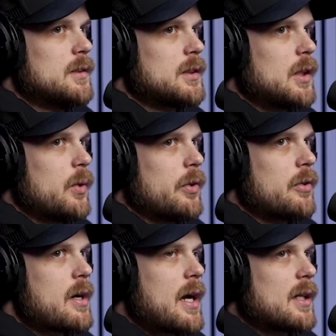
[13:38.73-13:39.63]
So
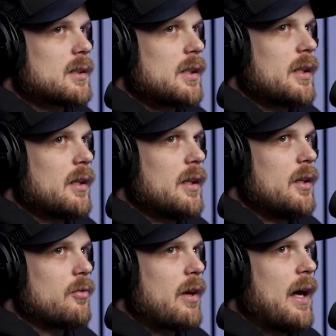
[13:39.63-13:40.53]
you're asking
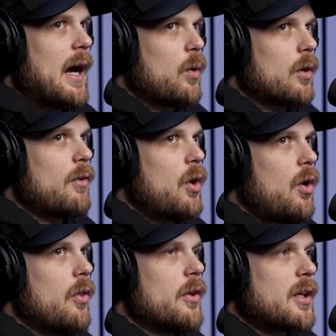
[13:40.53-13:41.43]
if out of
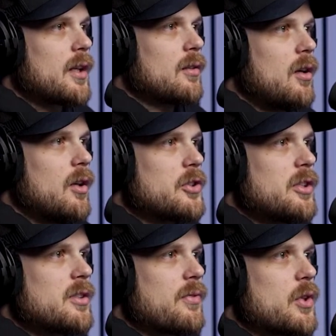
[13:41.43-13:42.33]
all the
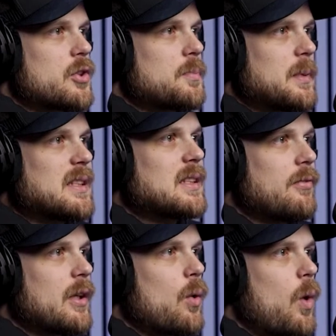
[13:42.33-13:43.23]
technologies, if there's
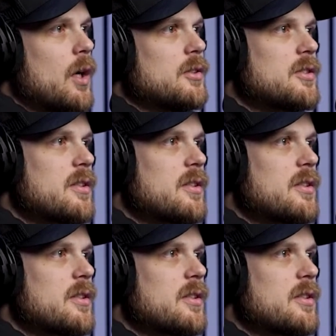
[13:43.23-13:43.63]
specific ones